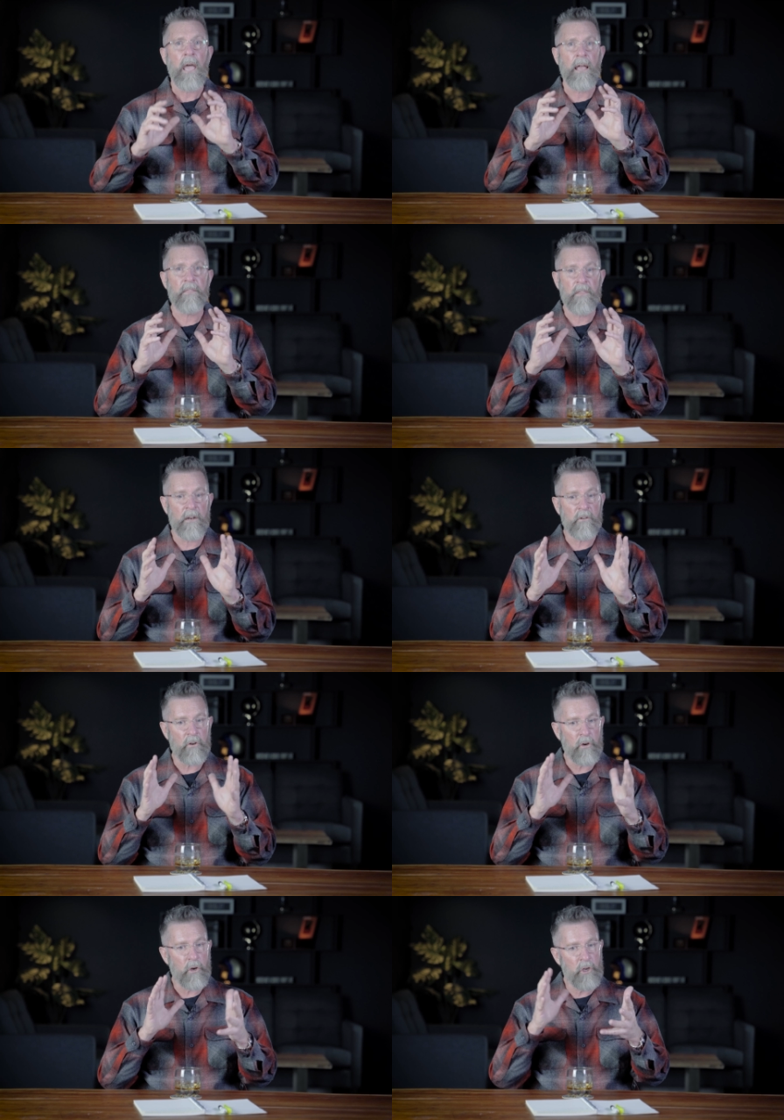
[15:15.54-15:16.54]
and then
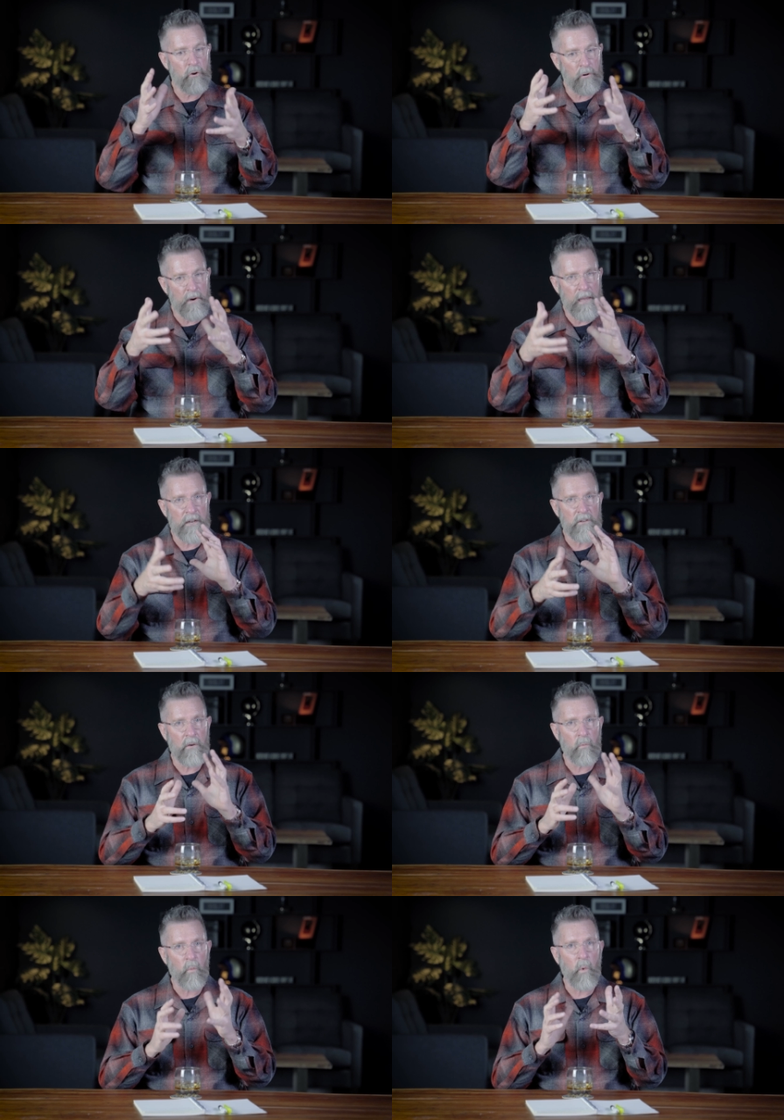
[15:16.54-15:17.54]
to curate
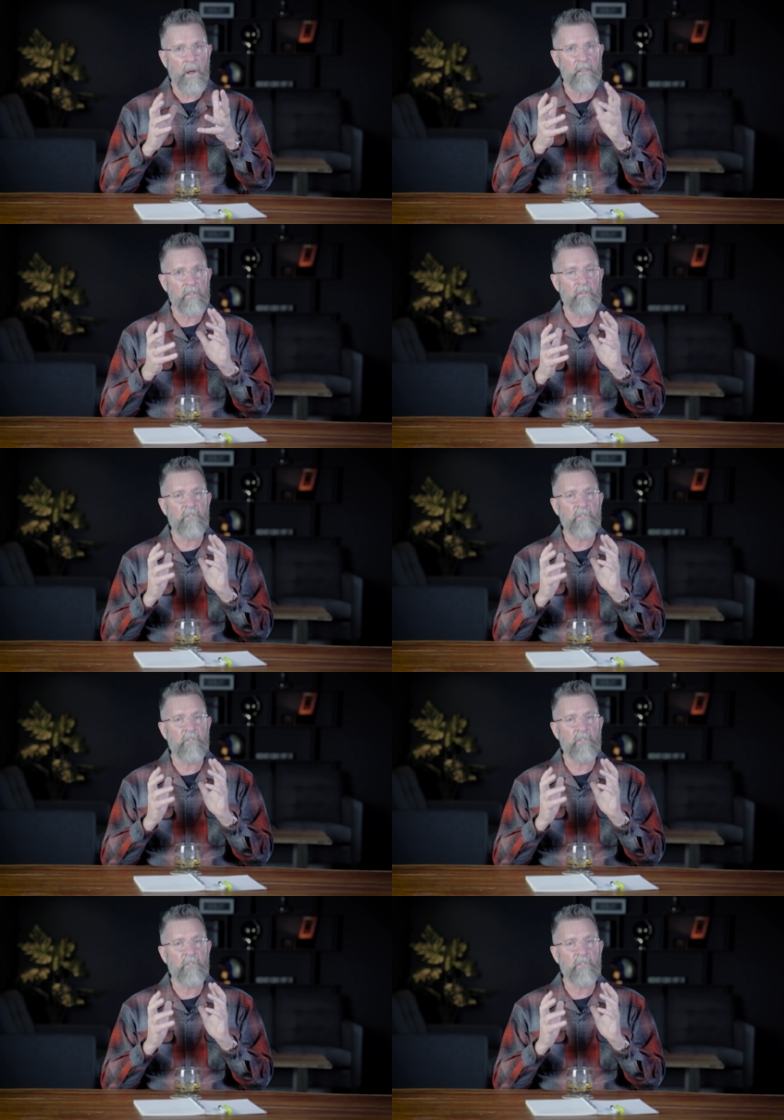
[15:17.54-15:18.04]
what